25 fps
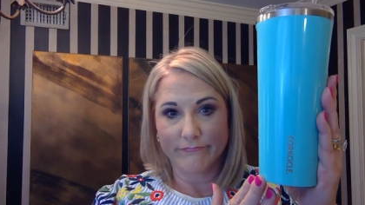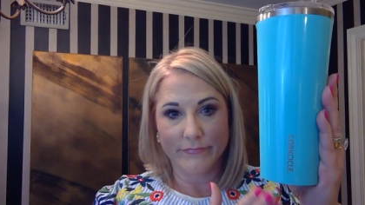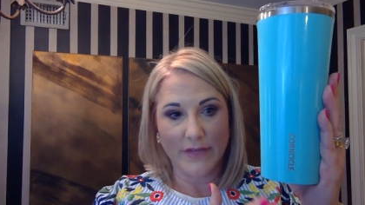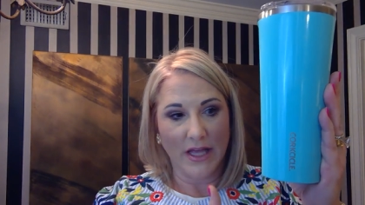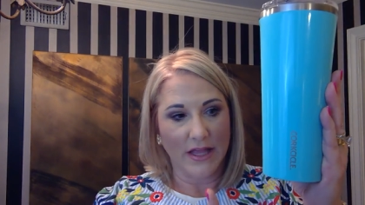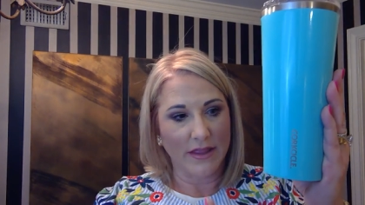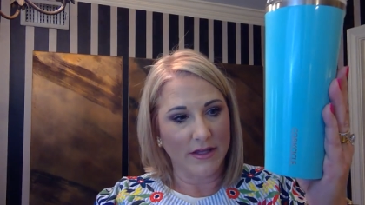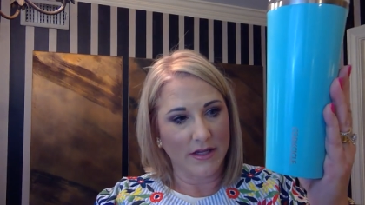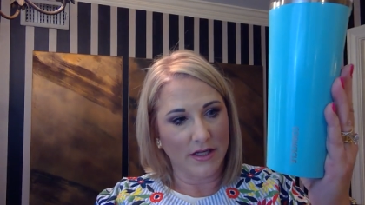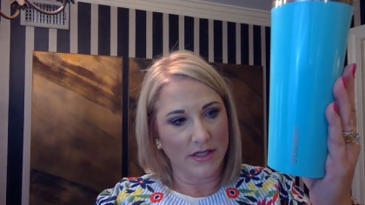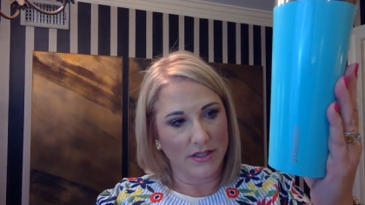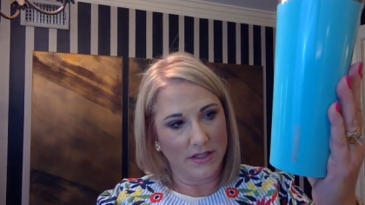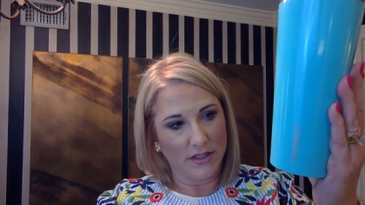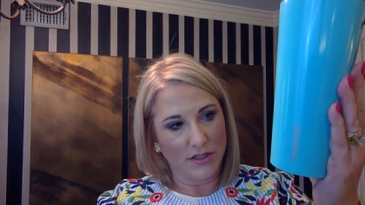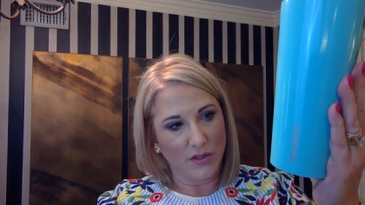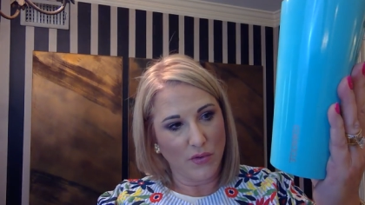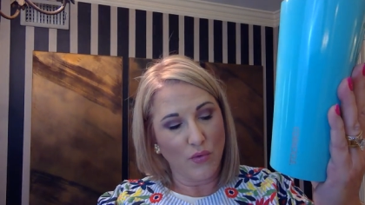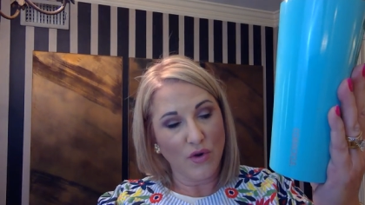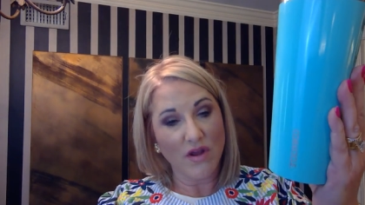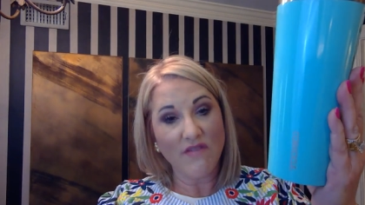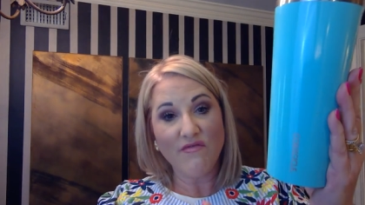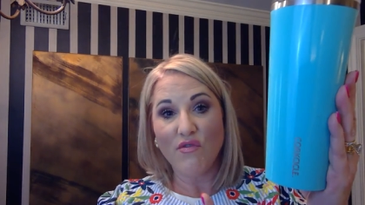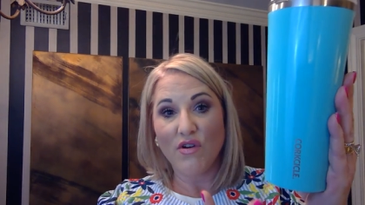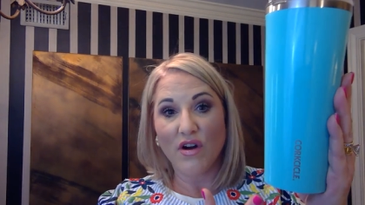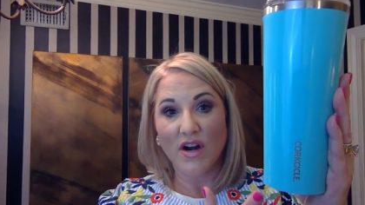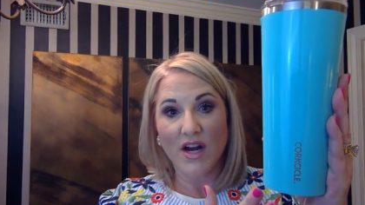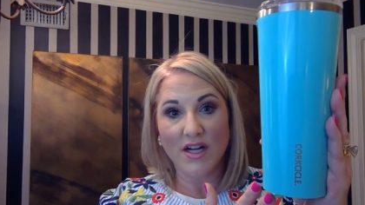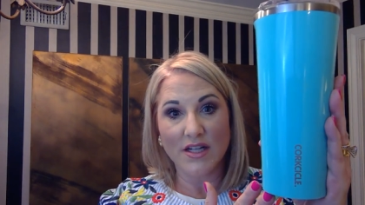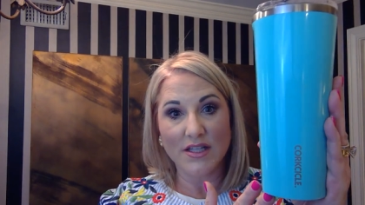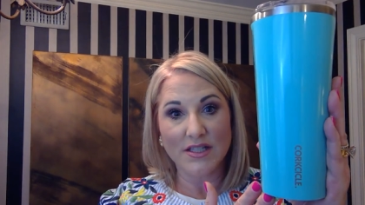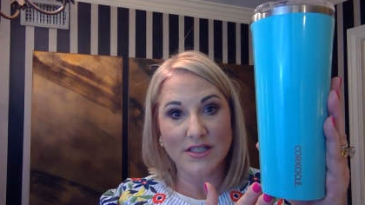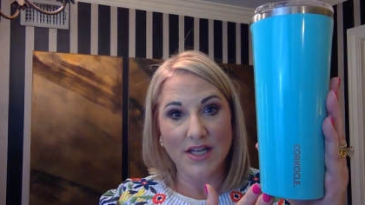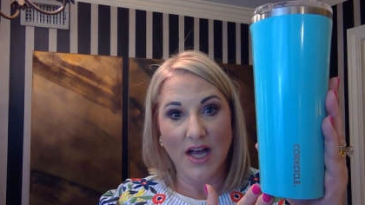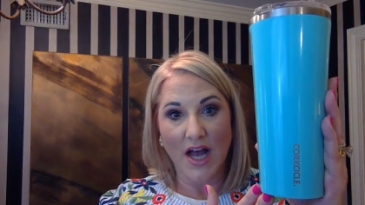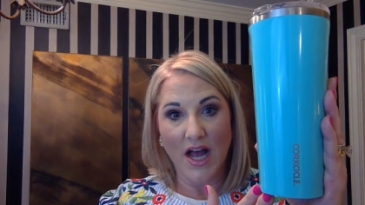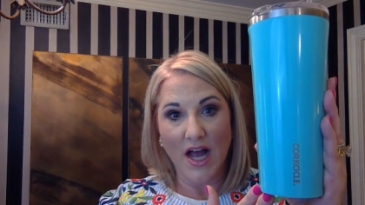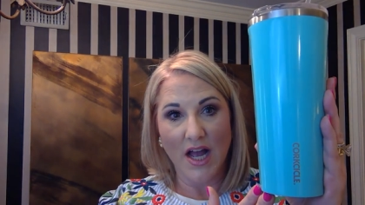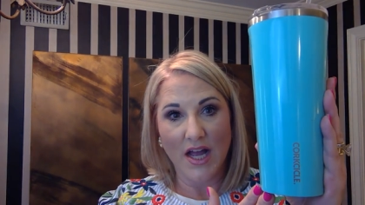I think it's a twenty-four ounce
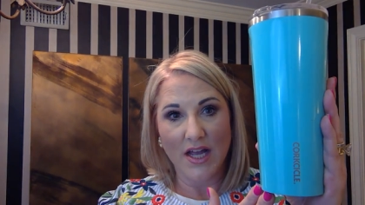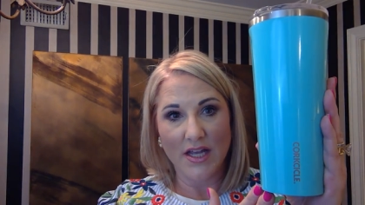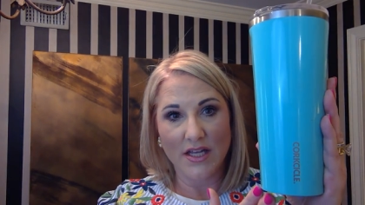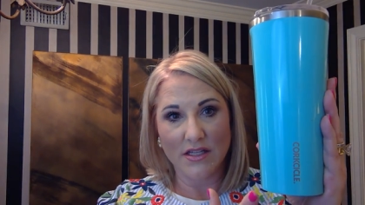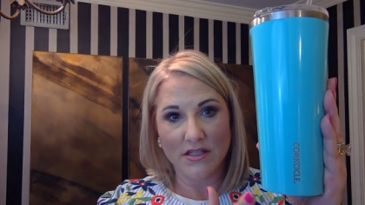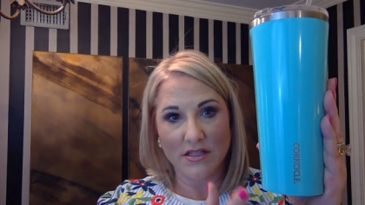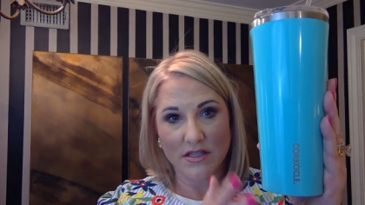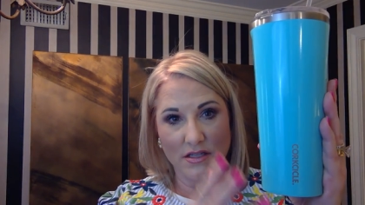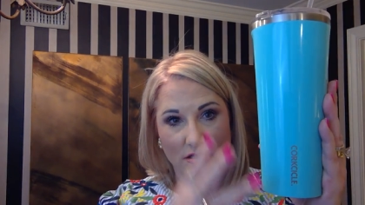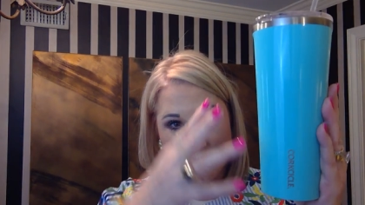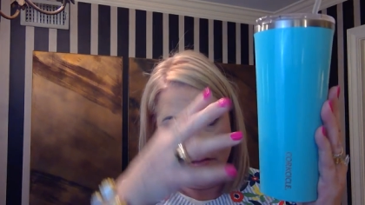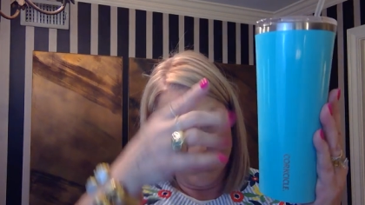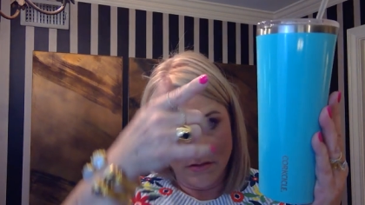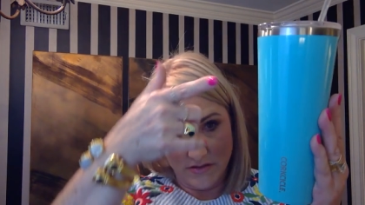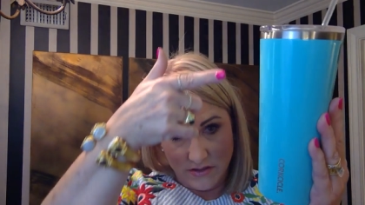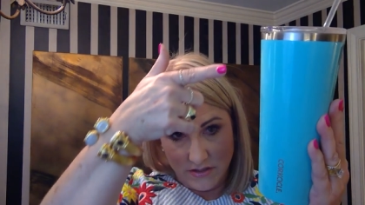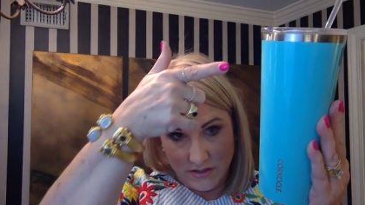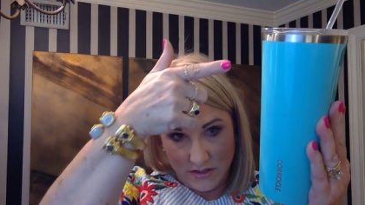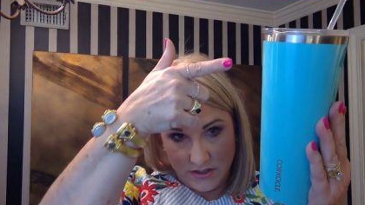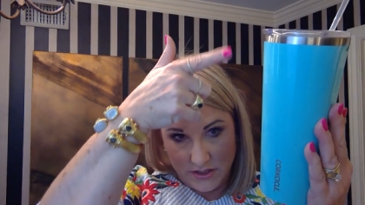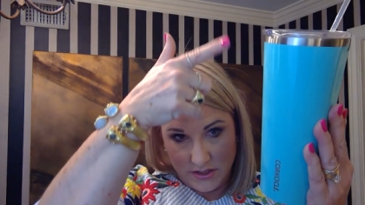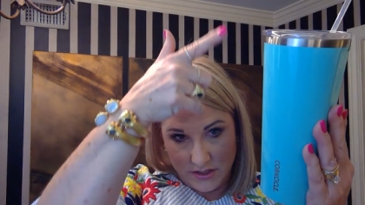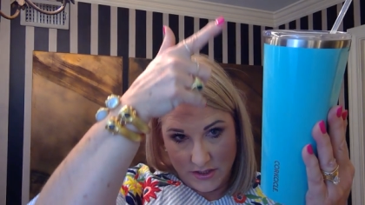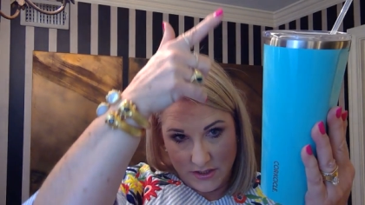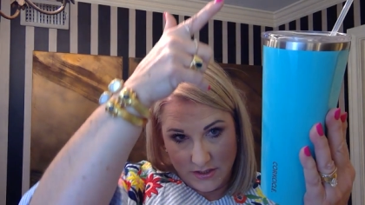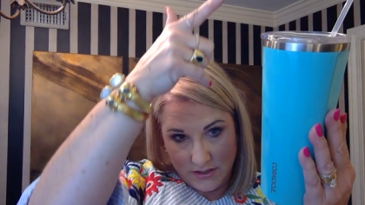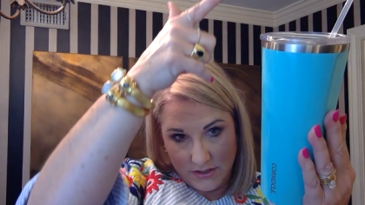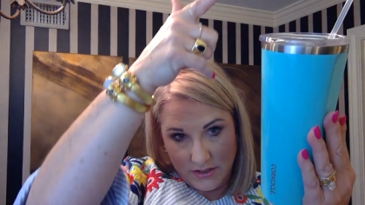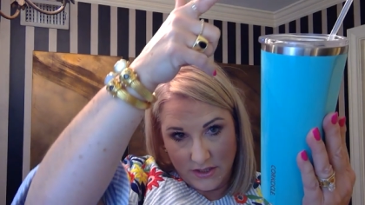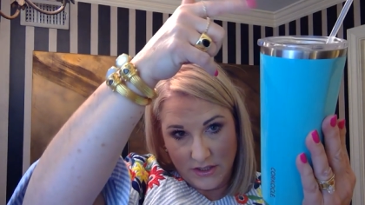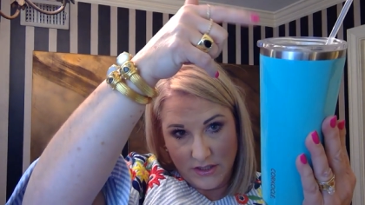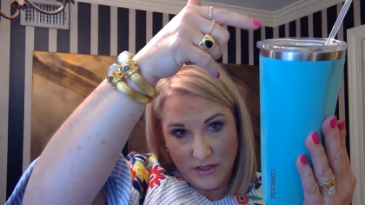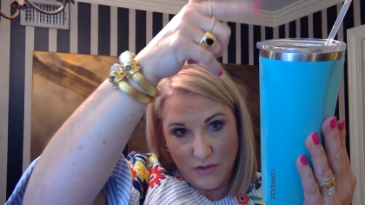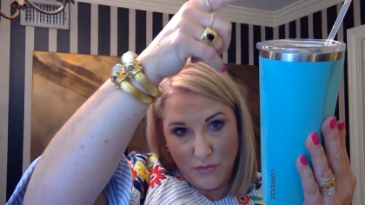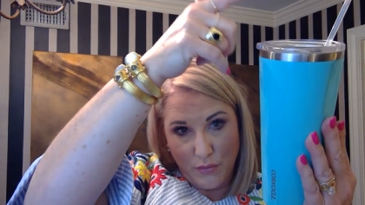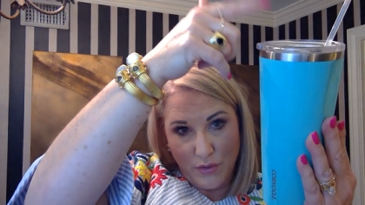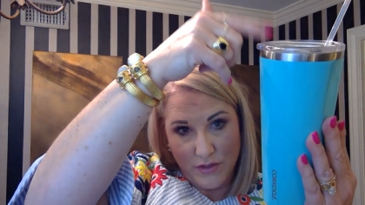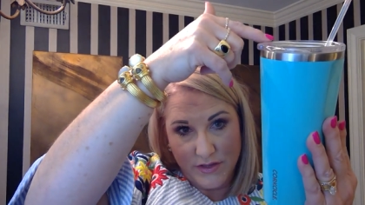size, just, you
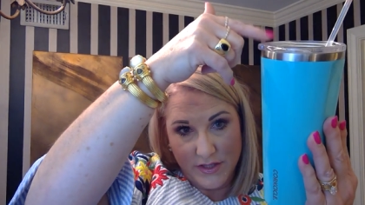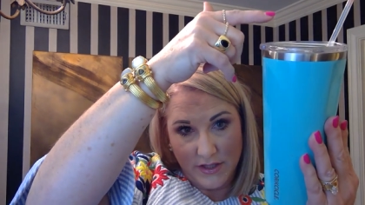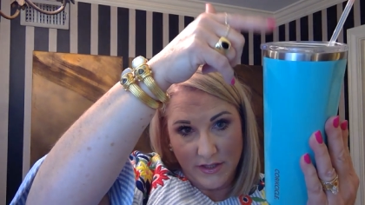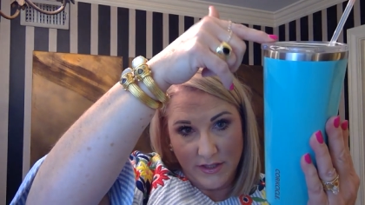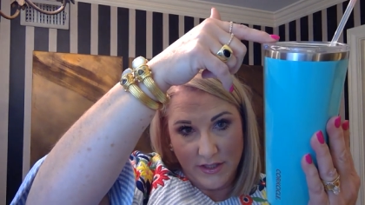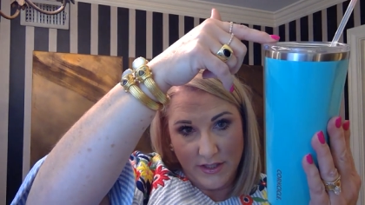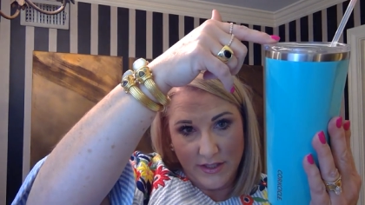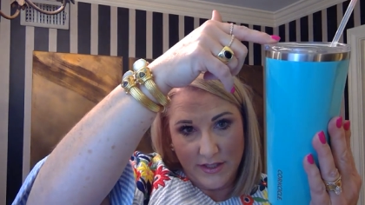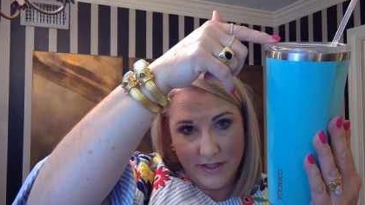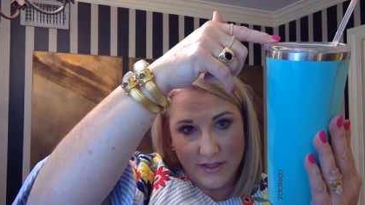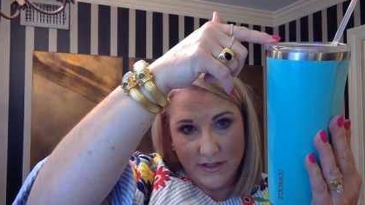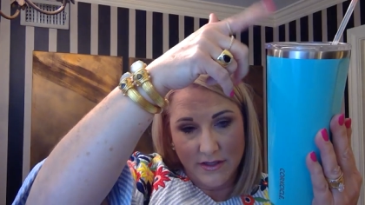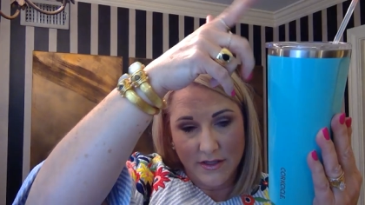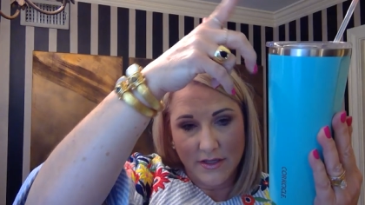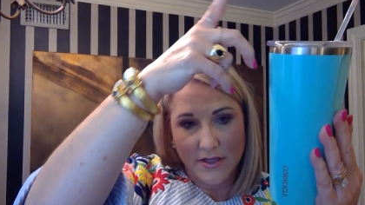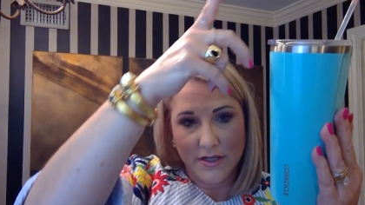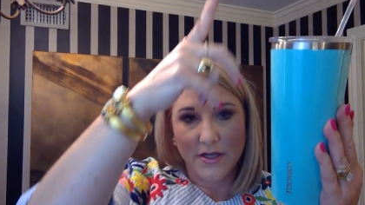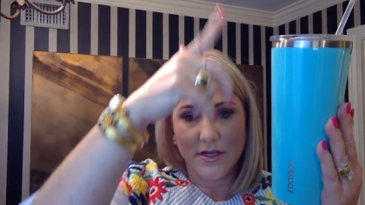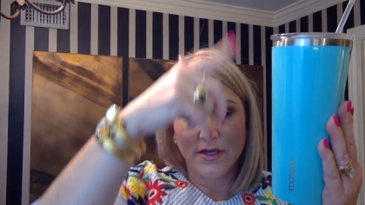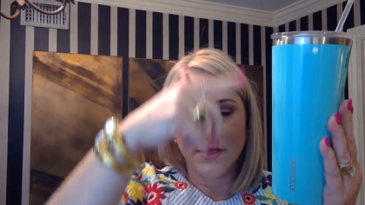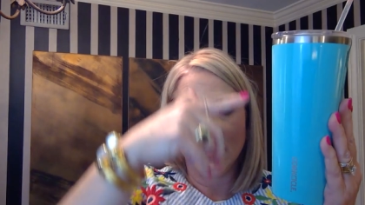know, with the lid.